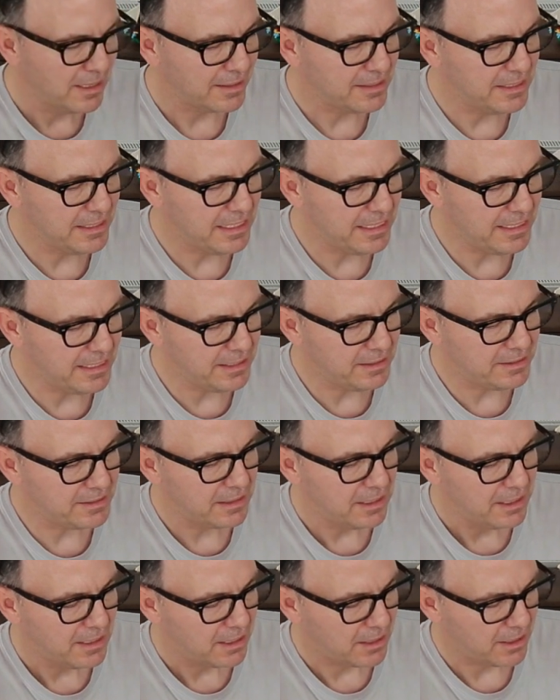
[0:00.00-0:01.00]
I think he
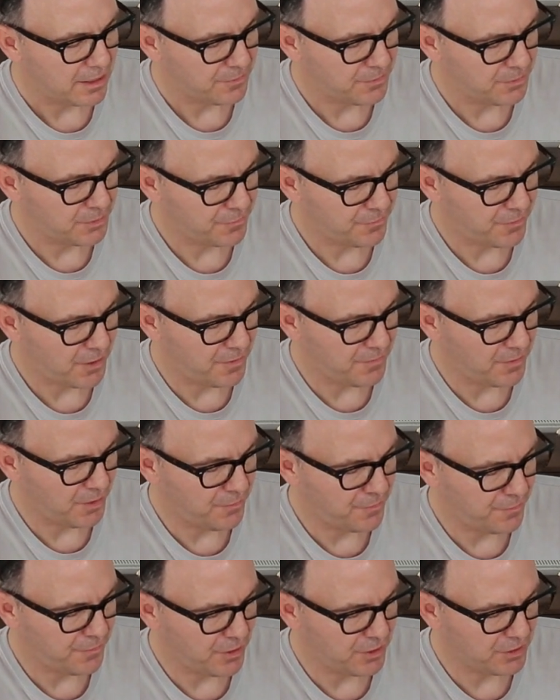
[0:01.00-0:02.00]
is, from the
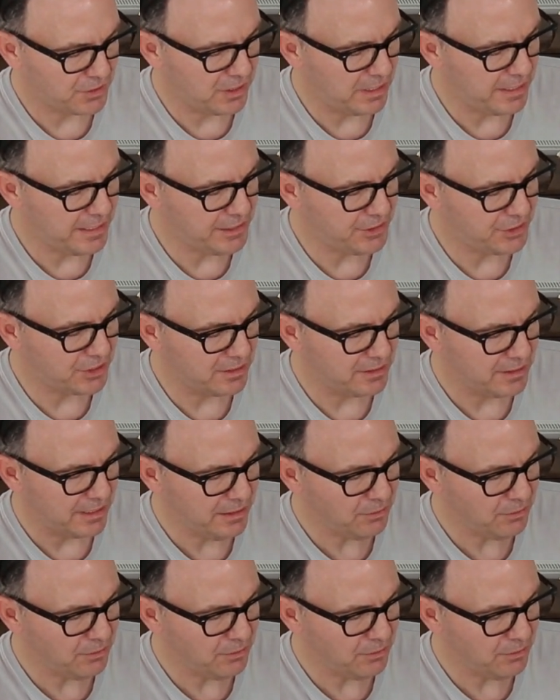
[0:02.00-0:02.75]
501st Legion.